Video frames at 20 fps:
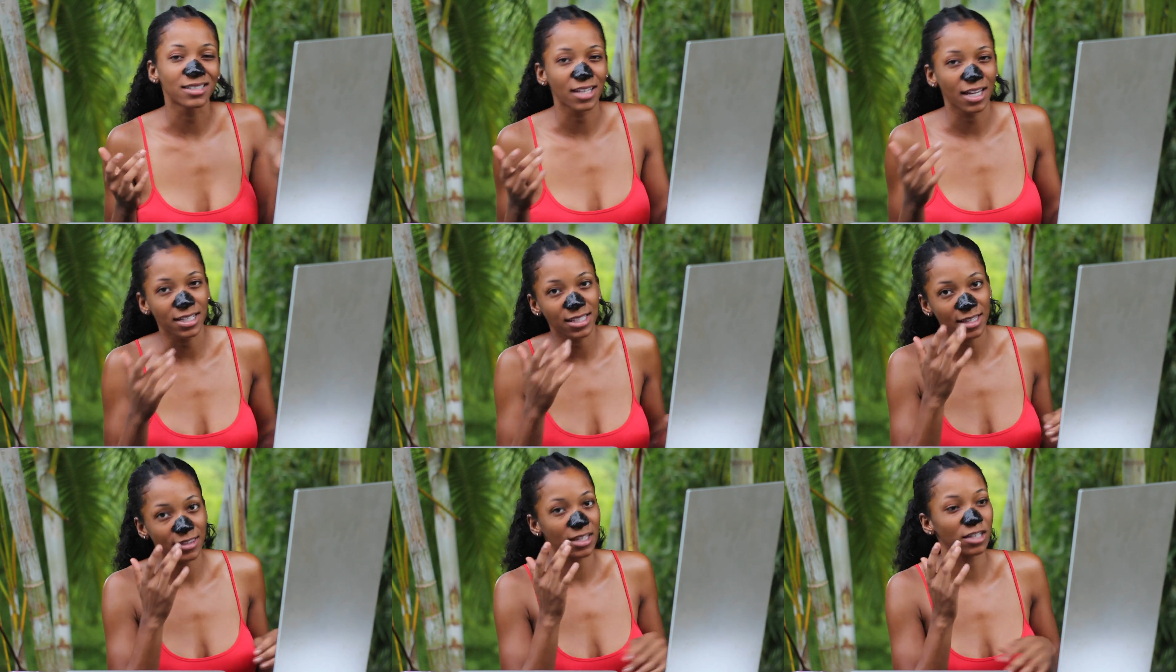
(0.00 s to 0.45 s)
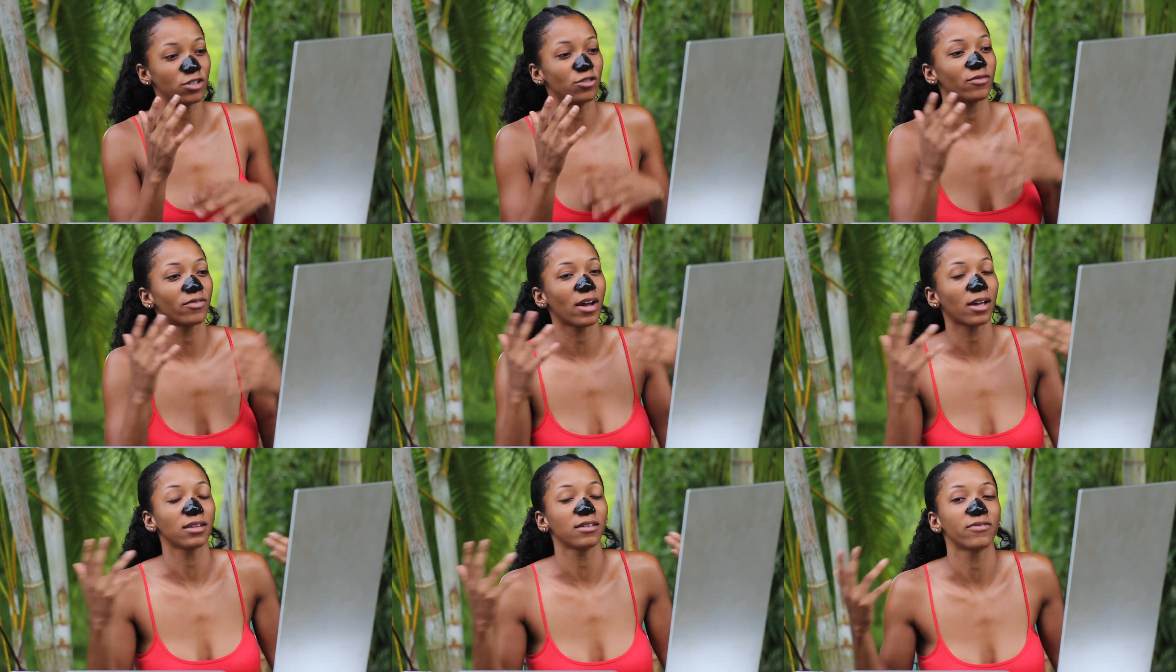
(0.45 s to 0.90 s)
dates and then you
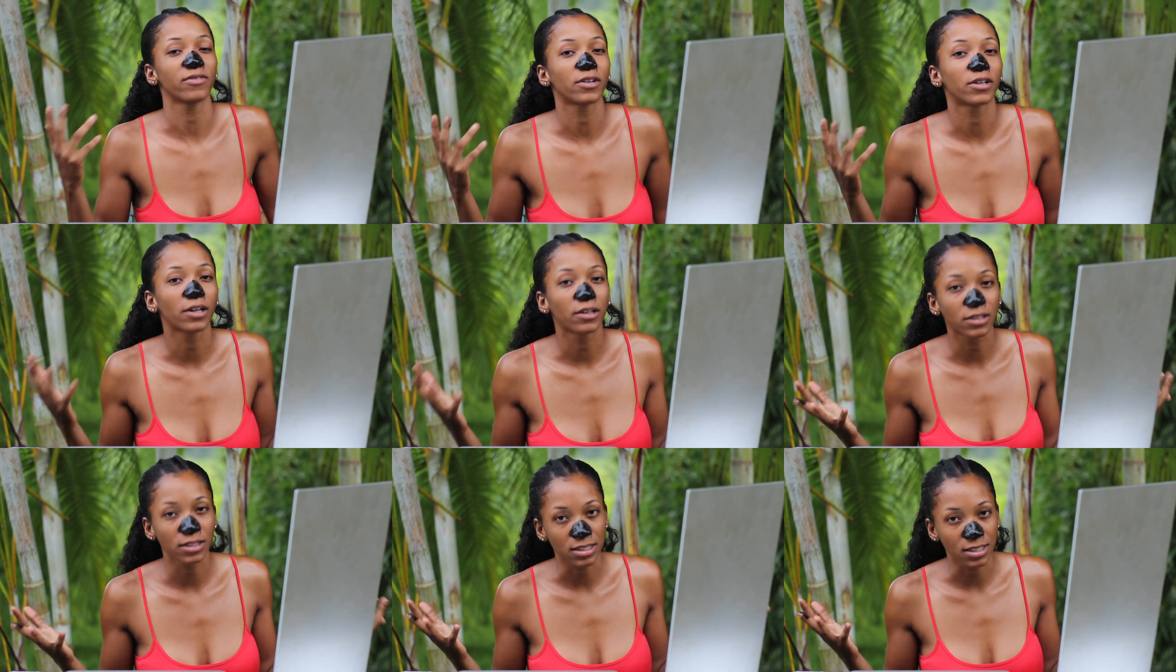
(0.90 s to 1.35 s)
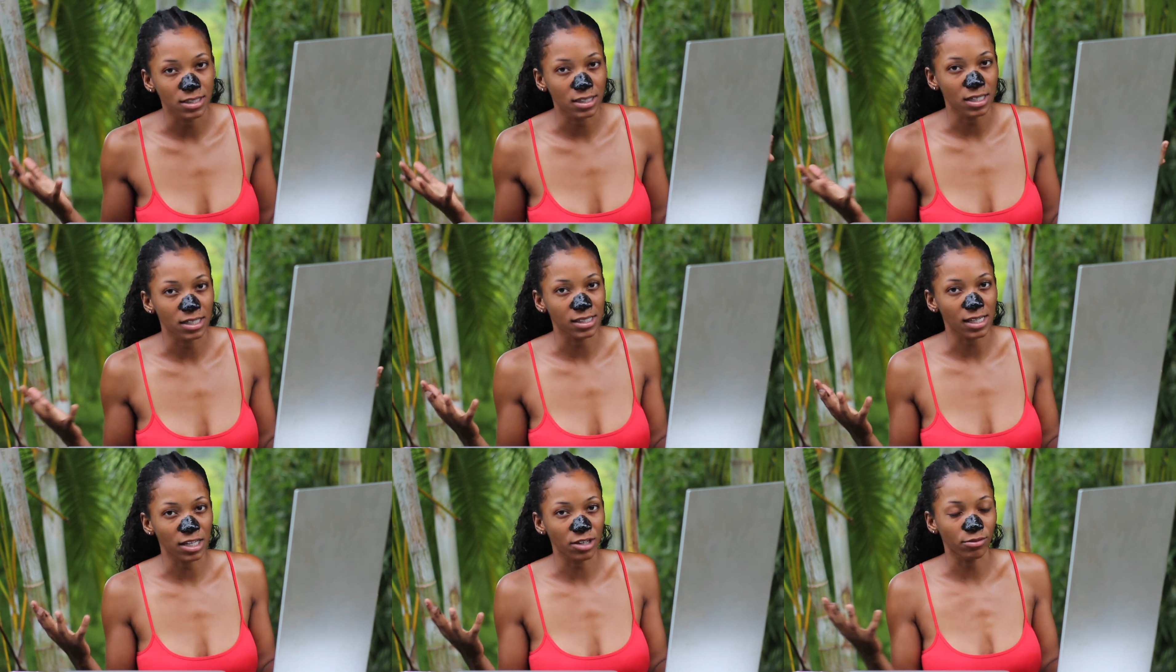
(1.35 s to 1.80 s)
finally figure out these
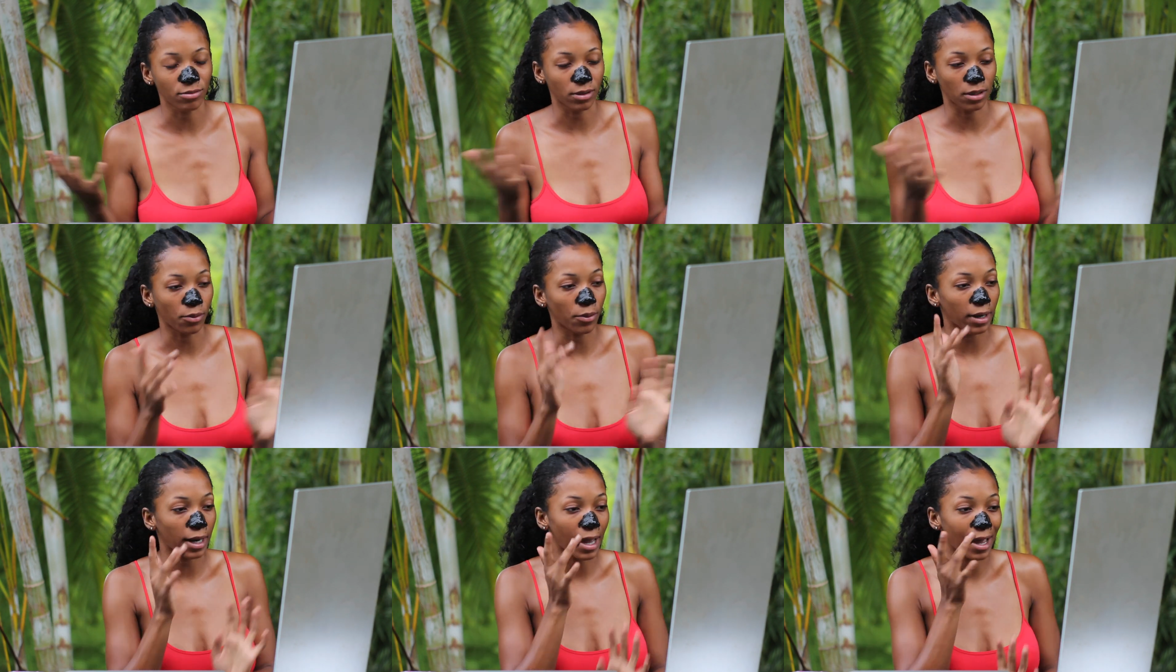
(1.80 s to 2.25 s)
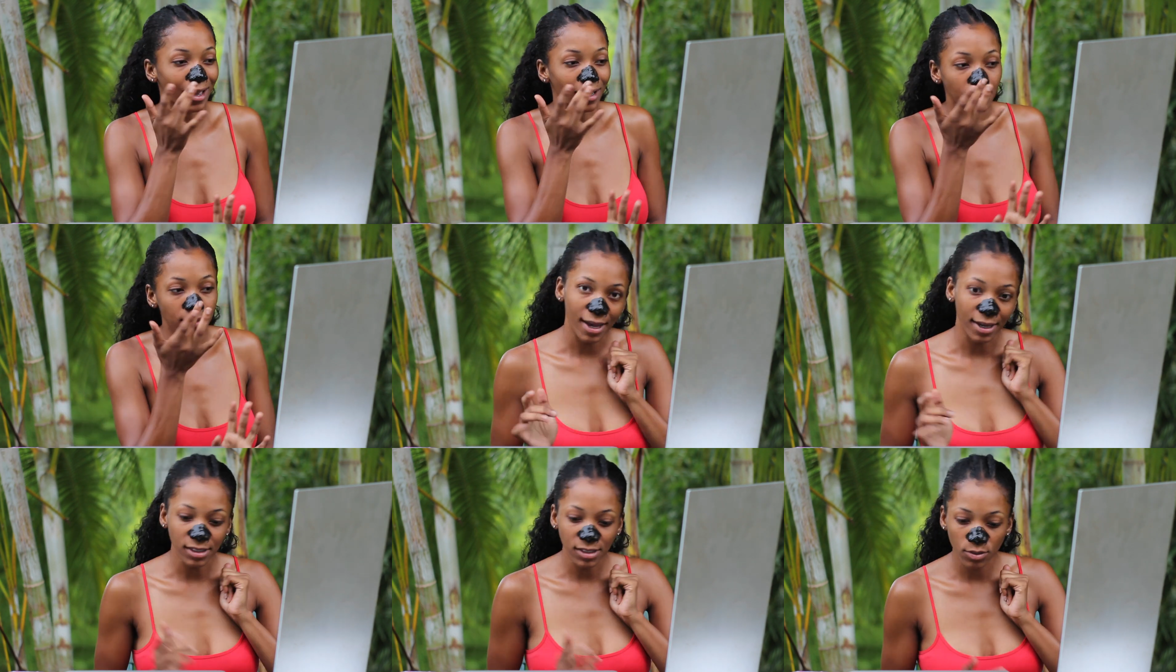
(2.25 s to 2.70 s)
things that you really want to
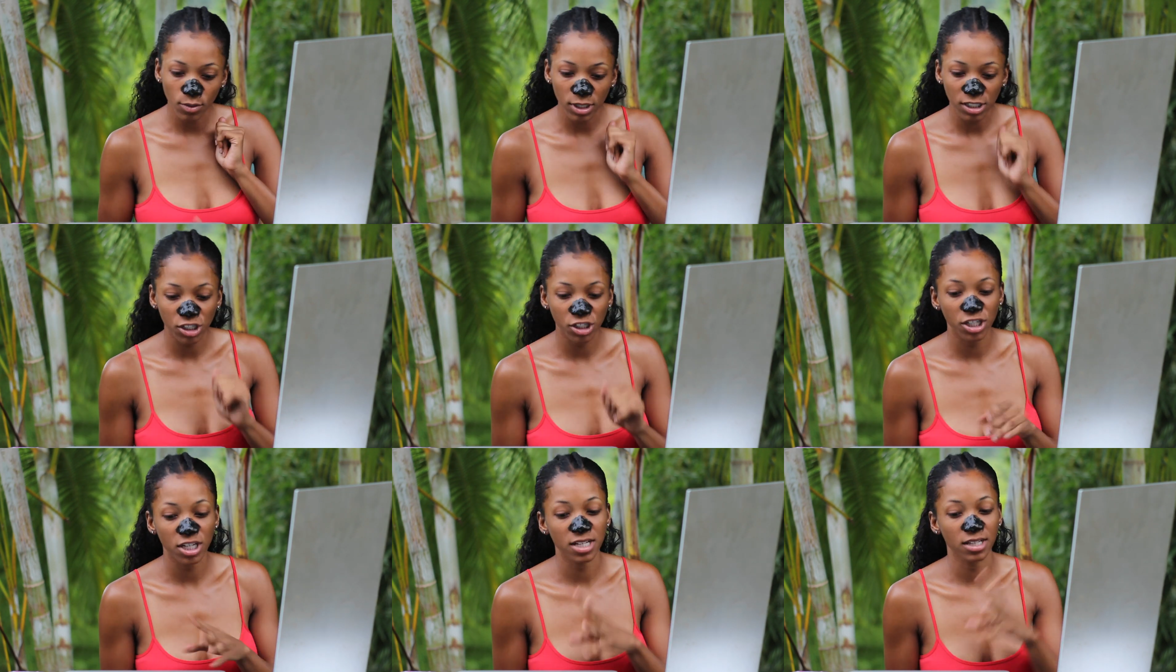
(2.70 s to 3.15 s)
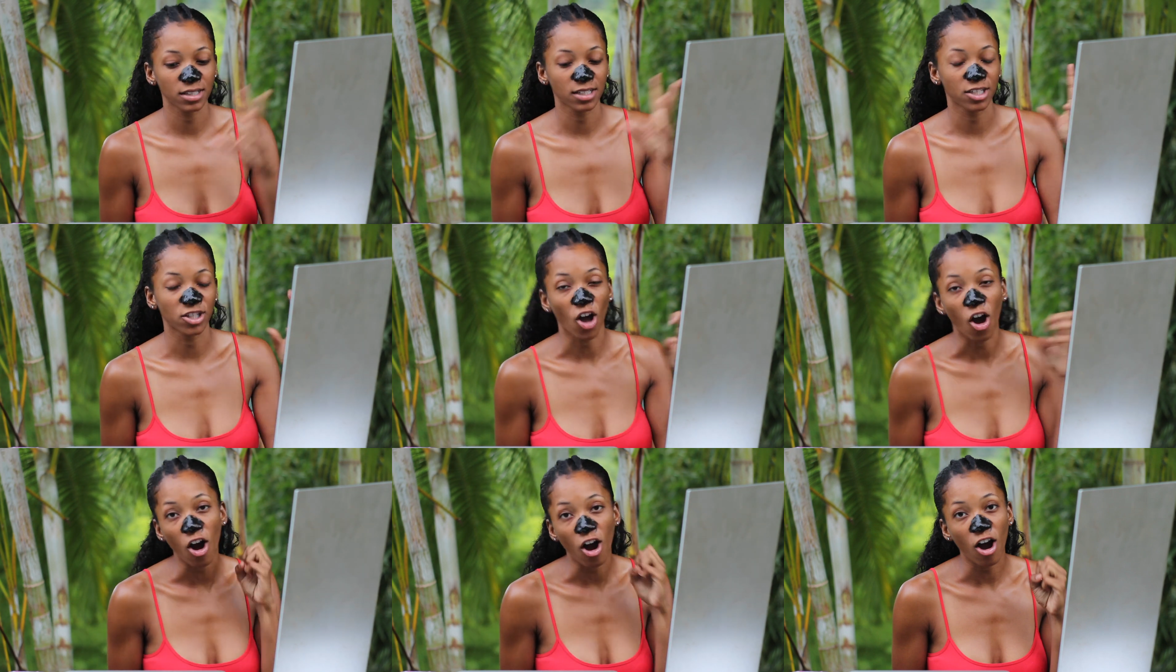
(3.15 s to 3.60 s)
ask ask questions
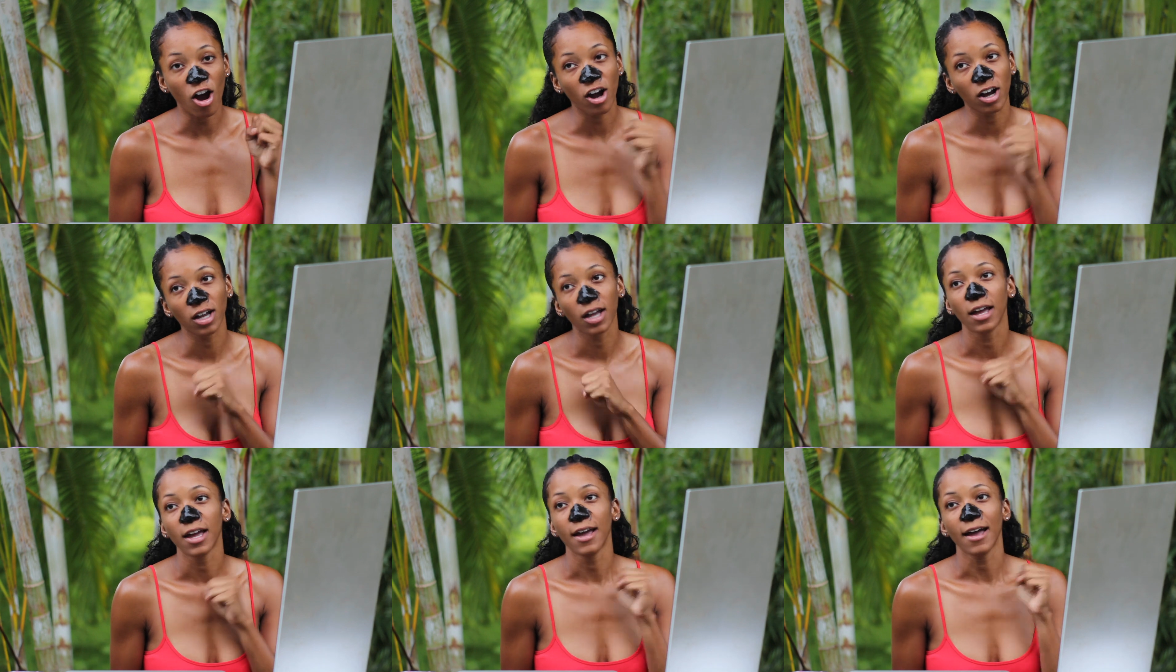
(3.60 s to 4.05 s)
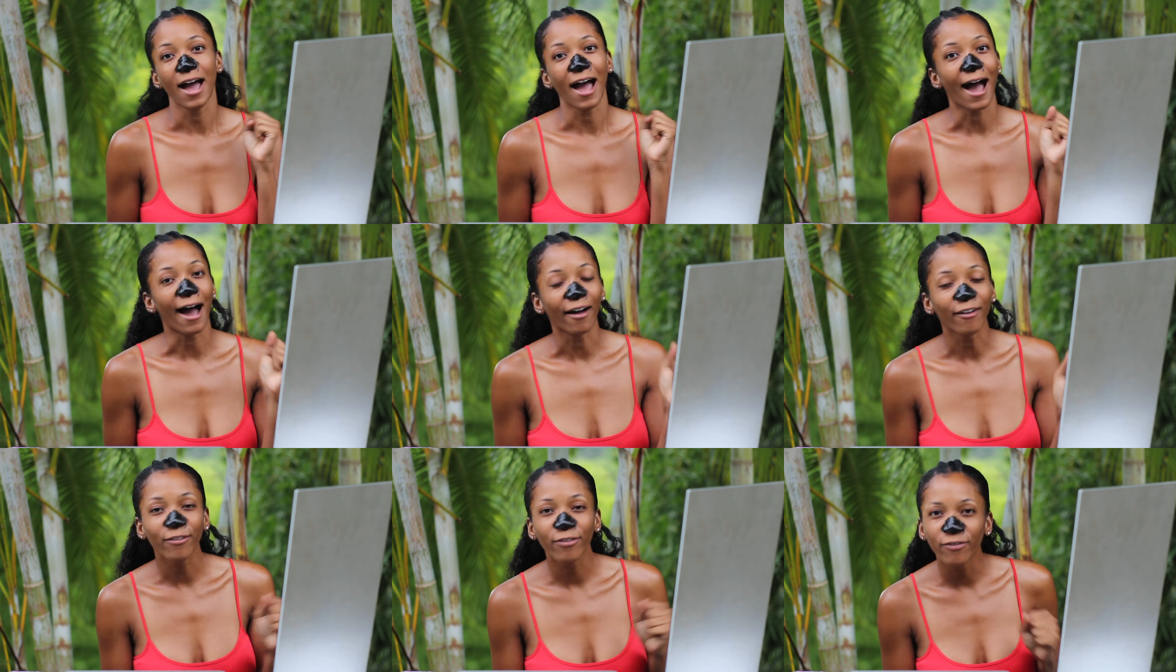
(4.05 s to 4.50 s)
talk
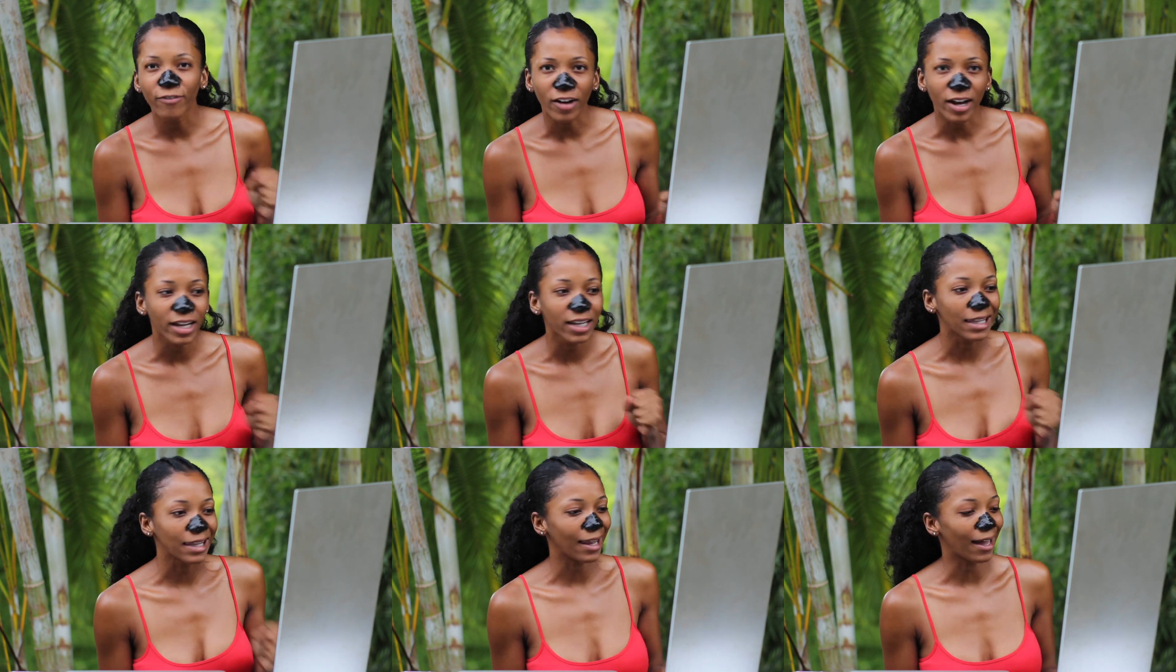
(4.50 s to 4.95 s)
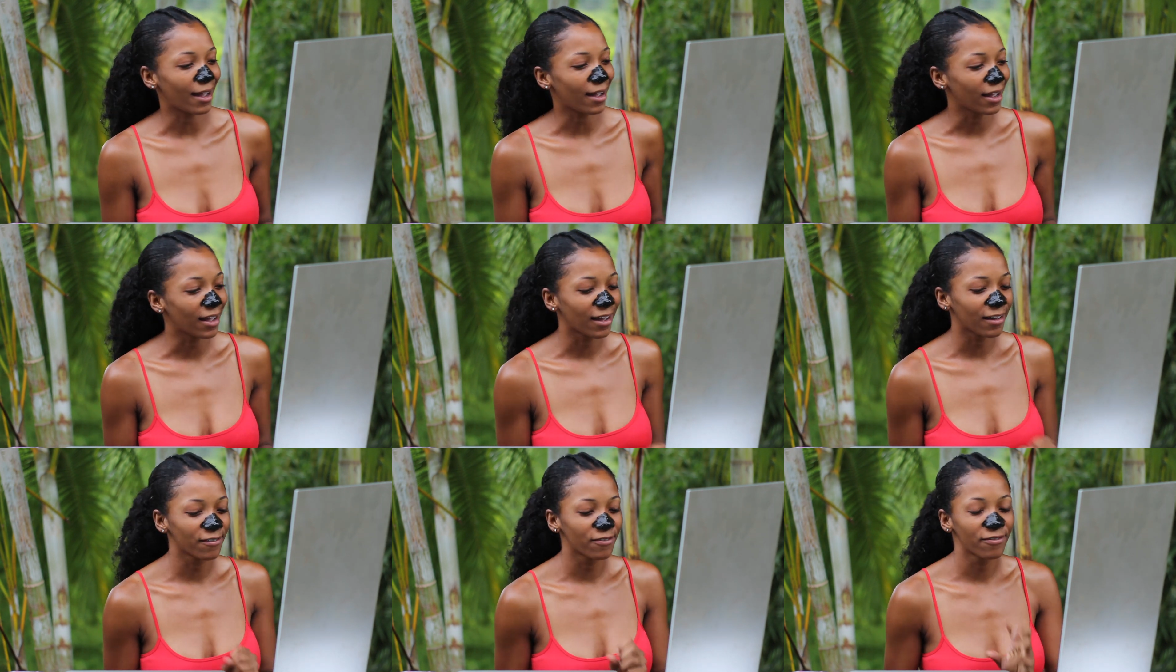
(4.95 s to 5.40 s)
have fun
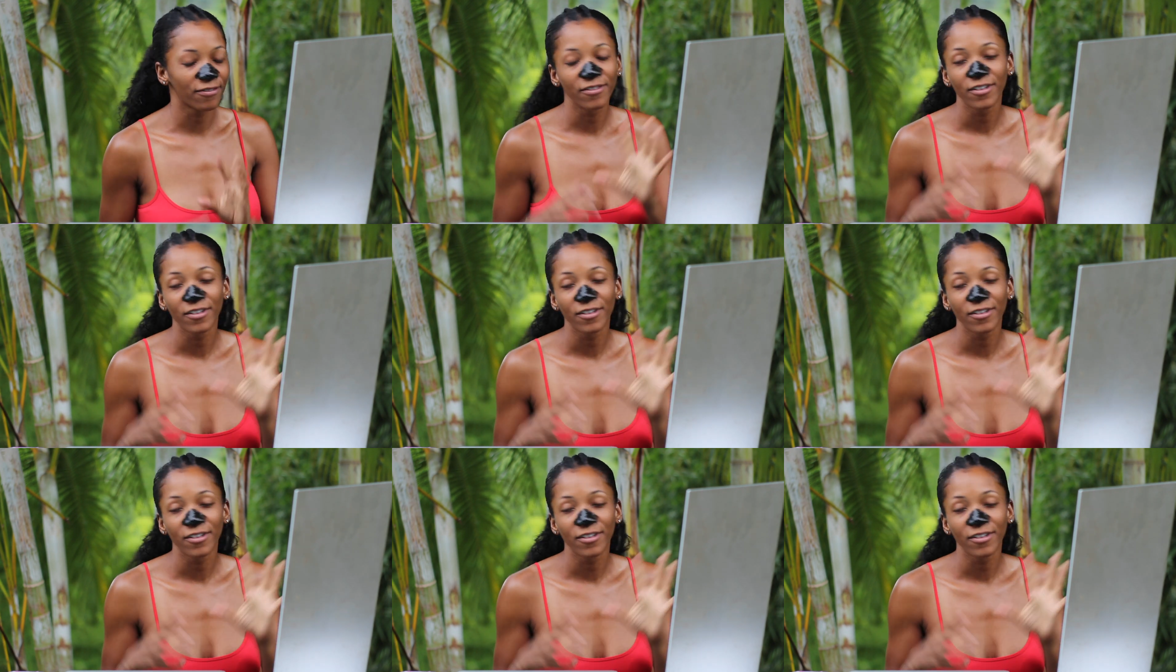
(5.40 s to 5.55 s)
laugh